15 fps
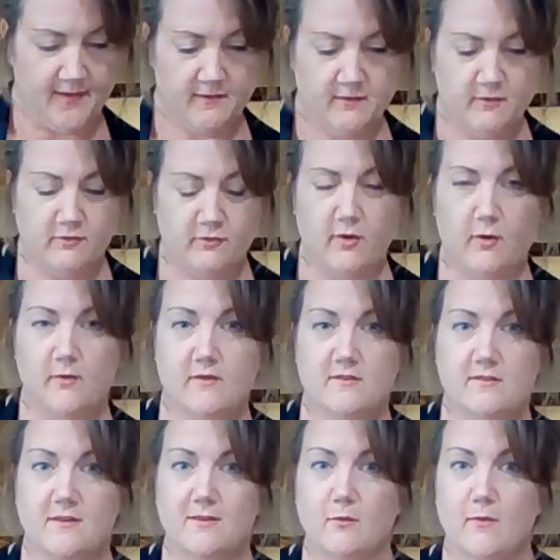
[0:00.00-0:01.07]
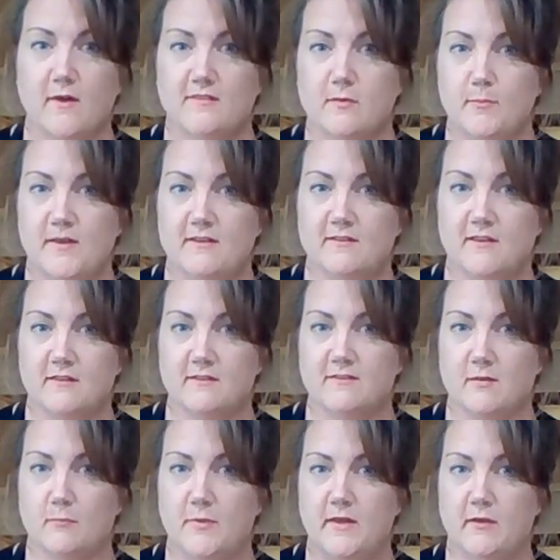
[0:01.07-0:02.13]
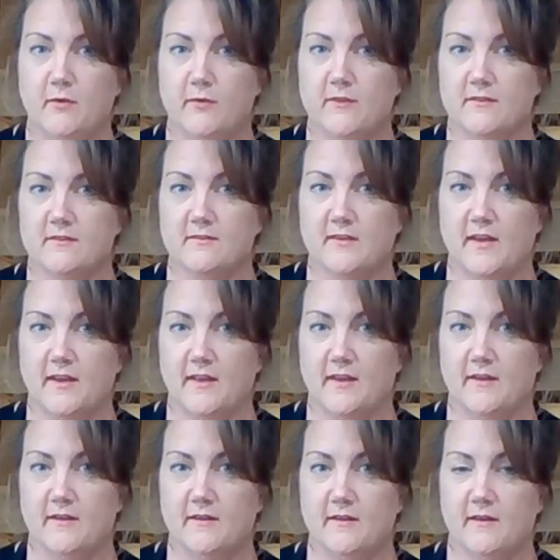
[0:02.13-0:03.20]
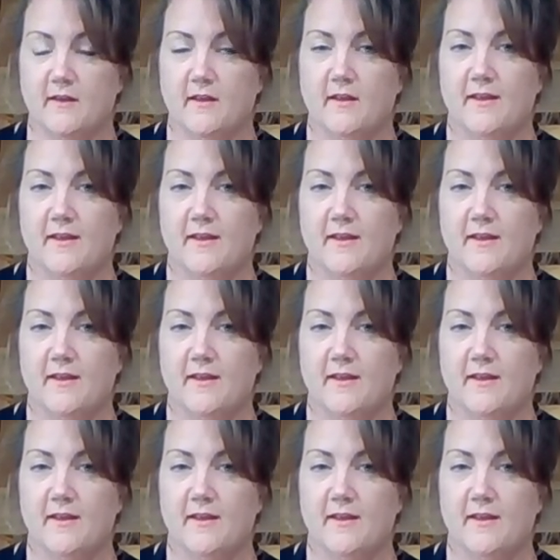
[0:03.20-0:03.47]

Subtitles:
And did you notice the recipe says to peel the skin?